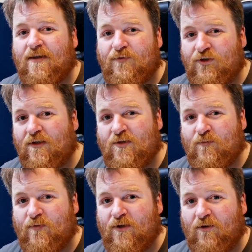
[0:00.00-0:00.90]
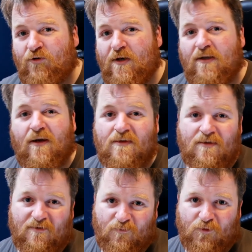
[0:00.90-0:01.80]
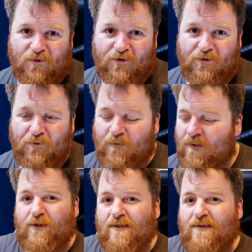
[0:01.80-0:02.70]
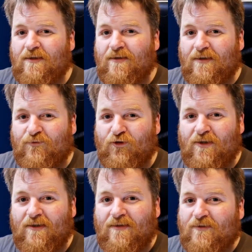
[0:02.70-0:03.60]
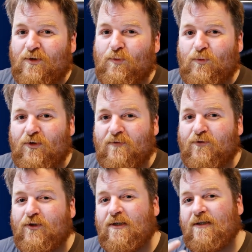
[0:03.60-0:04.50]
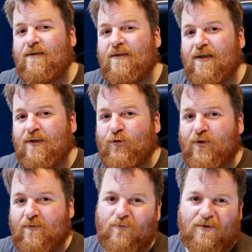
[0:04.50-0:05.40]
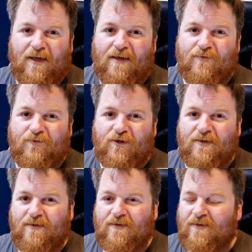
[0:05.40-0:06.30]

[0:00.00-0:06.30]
I've shot some of it already. I still have more to shoot. You'll see it next Friday. It's going to be pretty funny, I think. Anyway, I was laughing writing it.